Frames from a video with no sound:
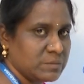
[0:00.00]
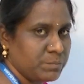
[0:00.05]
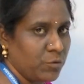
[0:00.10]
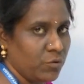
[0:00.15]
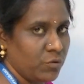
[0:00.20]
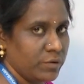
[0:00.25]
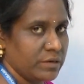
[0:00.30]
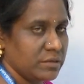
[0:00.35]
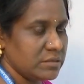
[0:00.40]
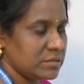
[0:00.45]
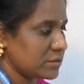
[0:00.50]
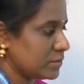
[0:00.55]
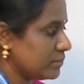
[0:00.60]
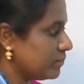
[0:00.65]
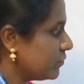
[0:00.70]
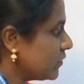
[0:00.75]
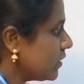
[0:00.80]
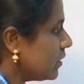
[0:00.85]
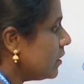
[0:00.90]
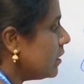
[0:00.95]
point.
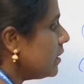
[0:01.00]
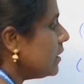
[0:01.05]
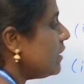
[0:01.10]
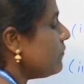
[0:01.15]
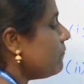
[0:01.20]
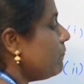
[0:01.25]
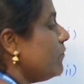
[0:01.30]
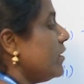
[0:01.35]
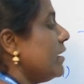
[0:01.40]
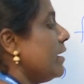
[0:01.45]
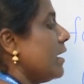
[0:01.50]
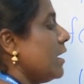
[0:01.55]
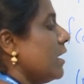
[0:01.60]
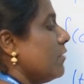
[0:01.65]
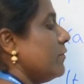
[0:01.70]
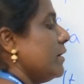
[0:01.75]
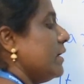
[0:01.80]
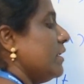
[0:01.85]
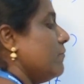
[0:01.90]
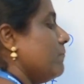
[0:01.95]
If we
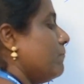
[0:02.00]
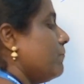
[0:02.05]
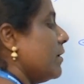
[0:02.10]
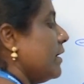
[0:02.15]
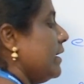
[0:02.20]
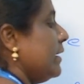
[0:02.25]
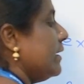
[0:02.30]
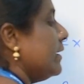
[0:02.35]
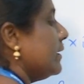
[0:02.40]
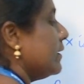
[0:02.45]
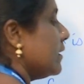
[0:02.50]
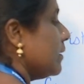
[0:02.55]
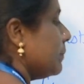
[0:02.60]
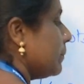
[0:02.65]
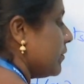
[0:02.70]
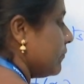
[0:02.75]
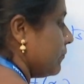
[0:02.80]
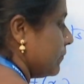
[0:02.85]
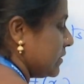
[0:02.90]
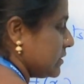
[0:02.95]
have infinite number
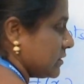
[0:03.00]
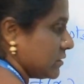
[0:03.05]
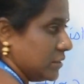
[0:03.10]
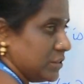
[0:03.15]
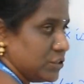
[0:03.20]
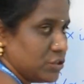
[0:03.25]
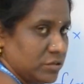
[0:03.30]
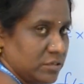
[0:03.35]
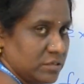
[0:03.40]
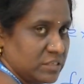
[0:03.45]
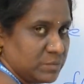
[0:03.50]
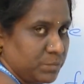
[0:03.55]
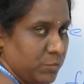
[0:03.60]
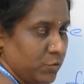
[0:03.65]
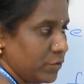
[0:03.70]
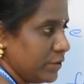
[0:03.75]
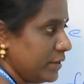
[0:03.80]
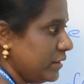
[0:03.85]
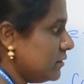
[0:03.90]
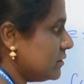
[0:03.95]
of discontinuous
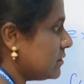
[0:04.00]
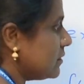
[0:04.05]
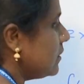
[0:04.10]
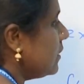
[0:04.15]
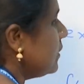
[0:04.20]
points,